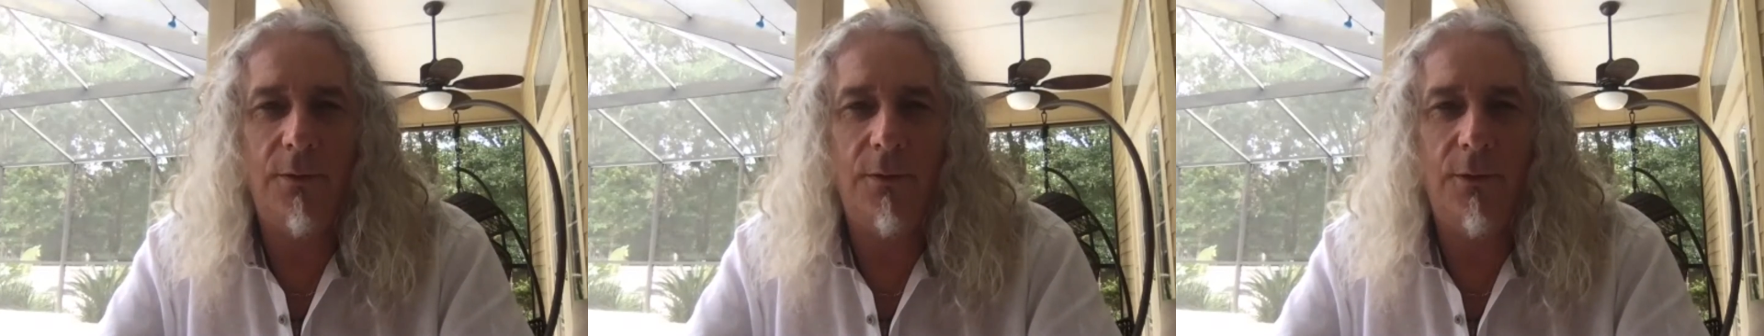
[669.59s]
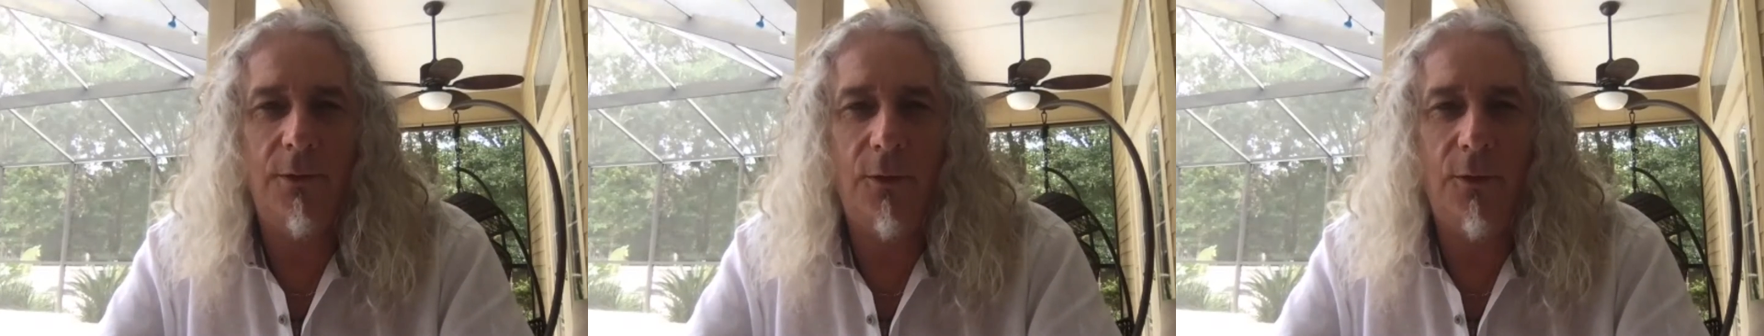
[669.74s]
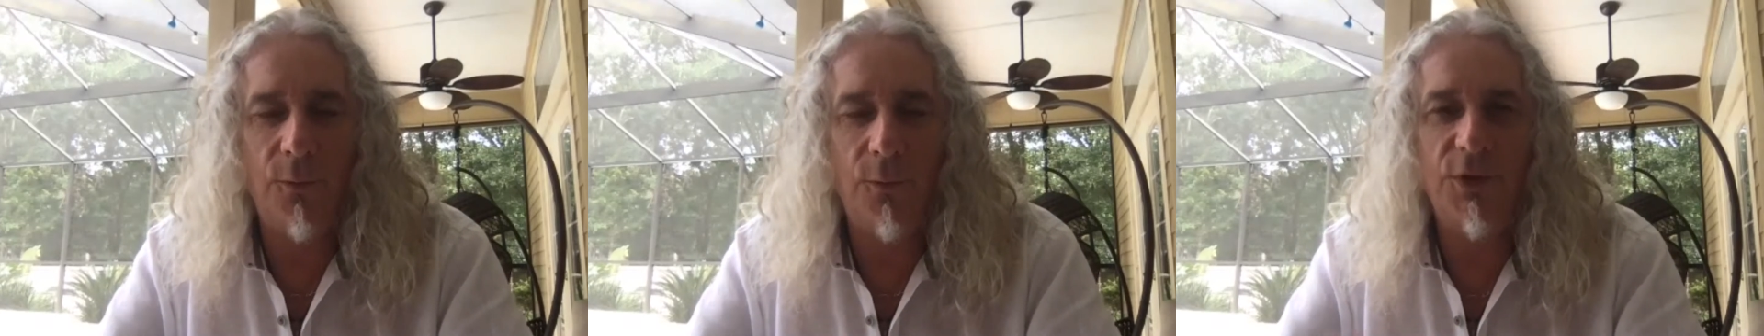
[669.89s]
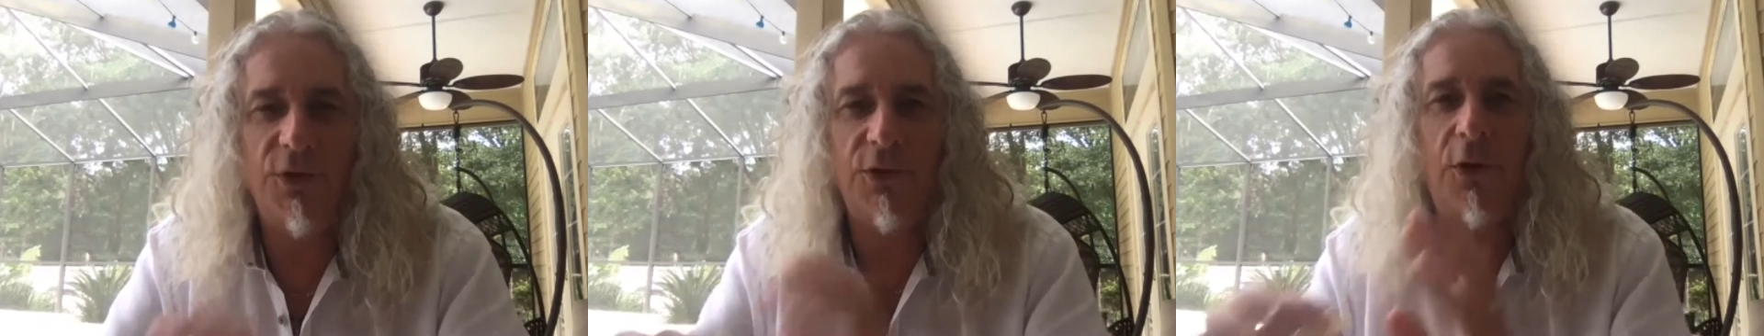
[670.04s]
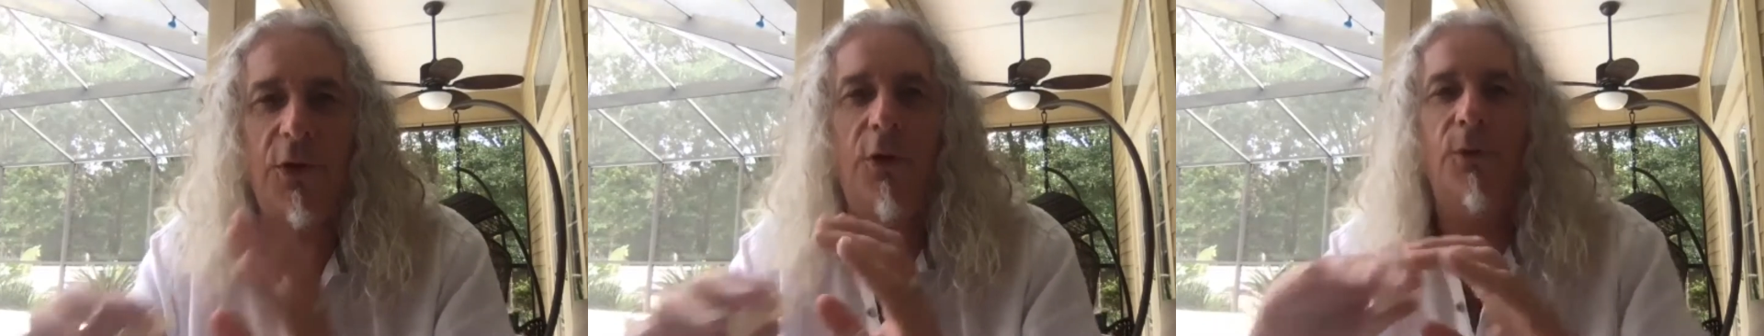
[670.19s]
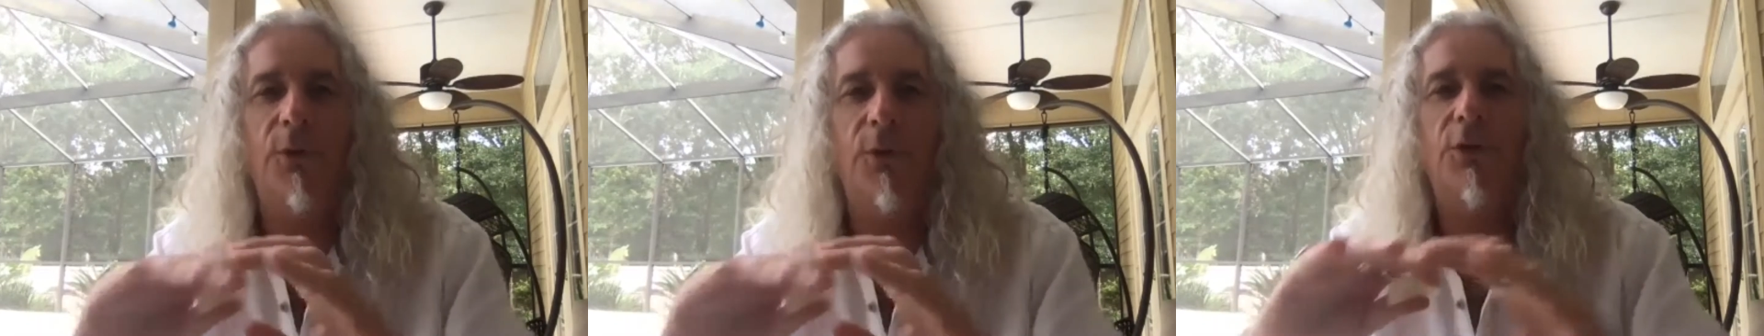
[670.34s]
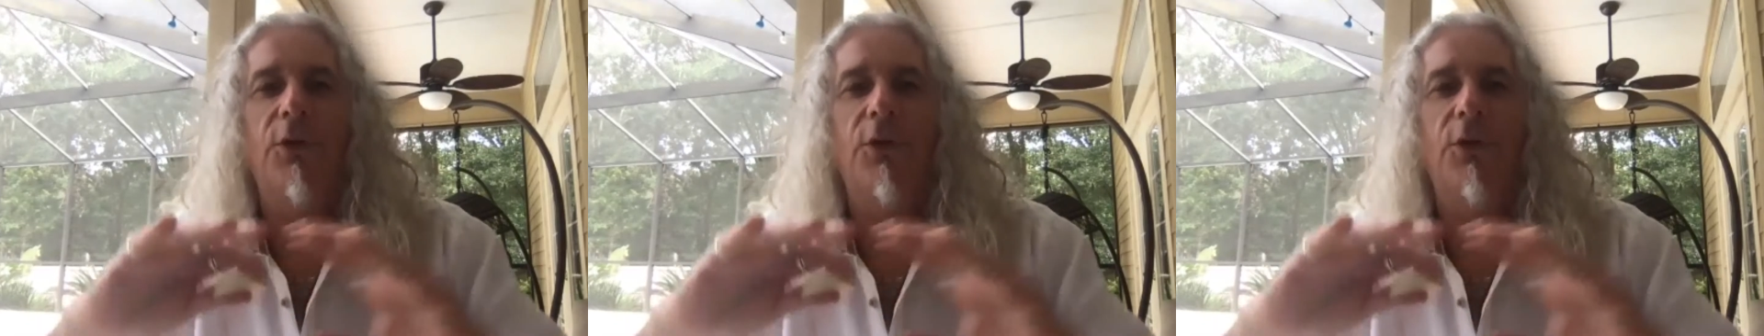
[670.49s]
We start
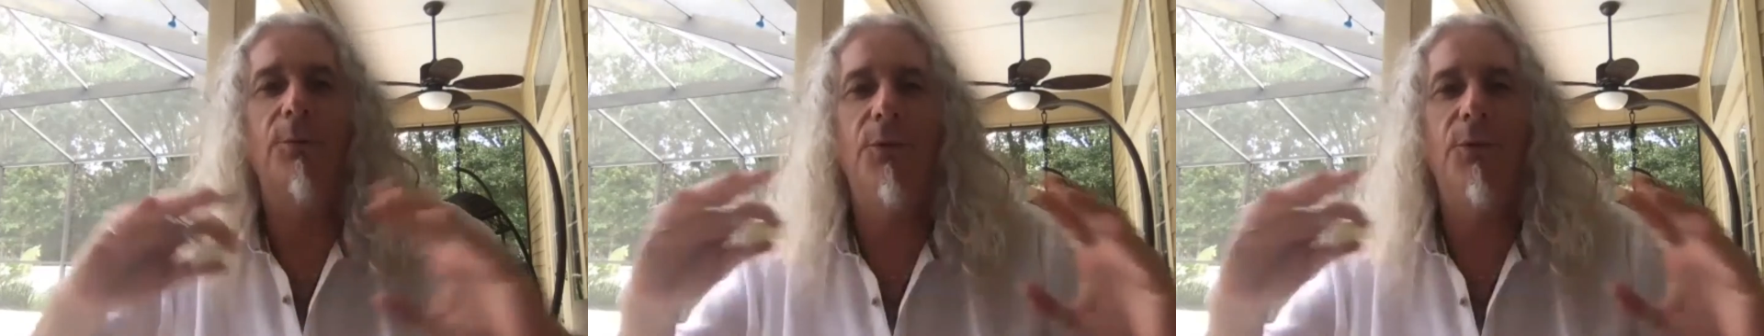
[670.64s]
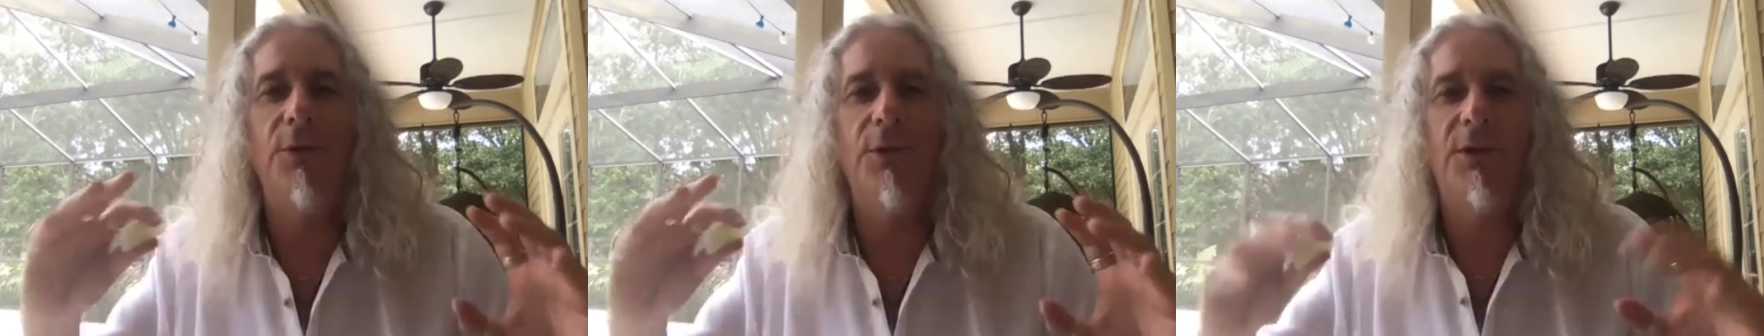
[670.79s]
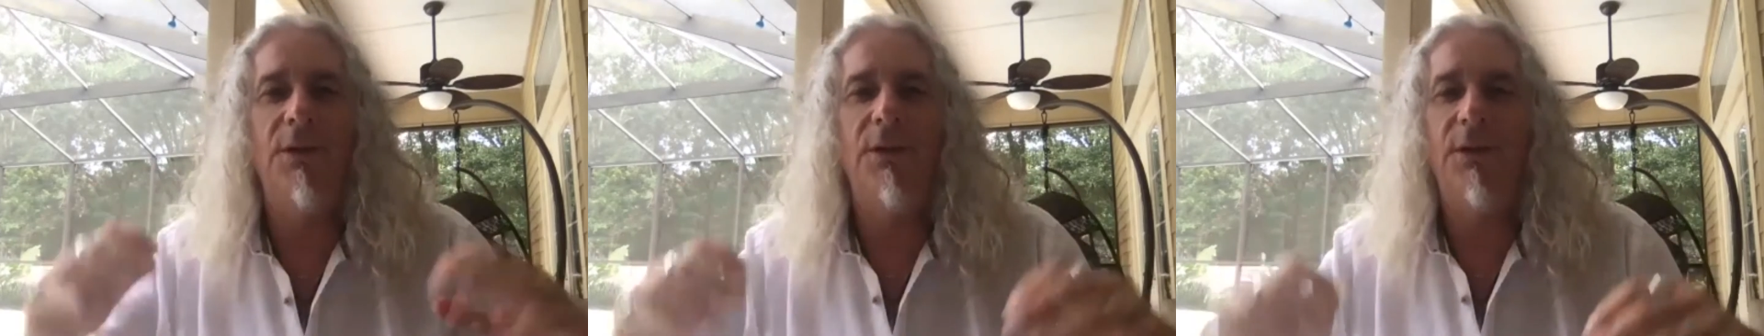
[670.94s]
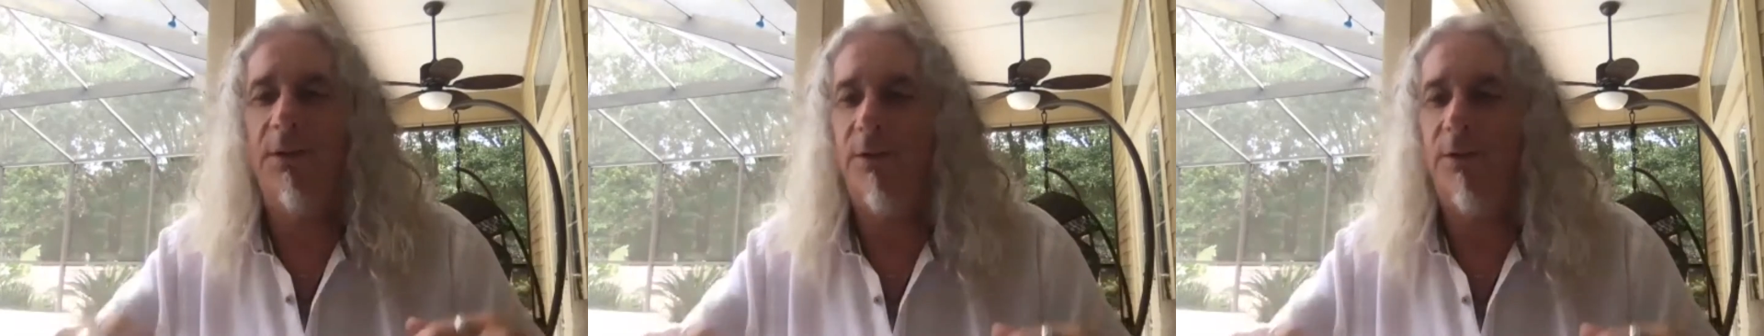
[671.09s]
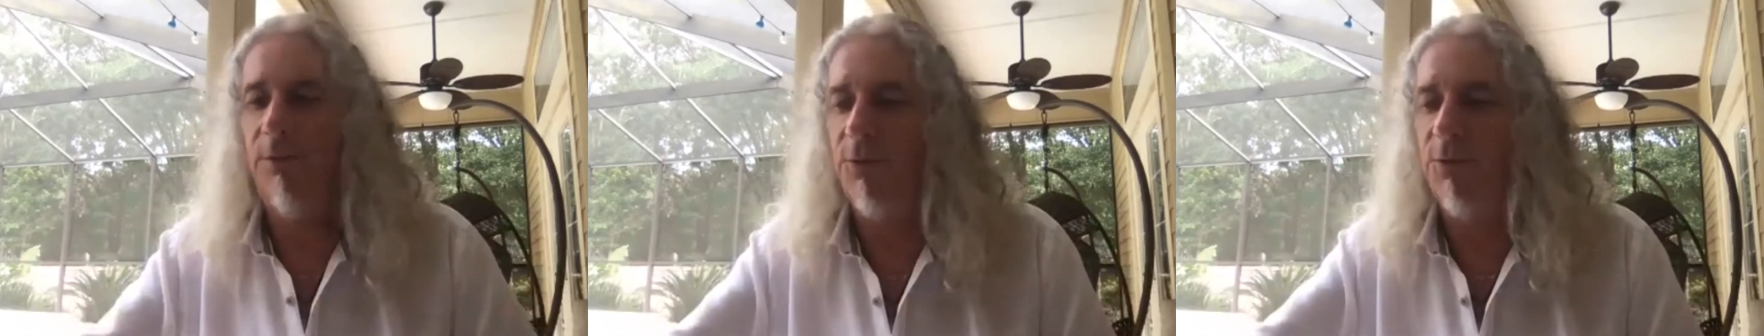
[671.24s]
with community.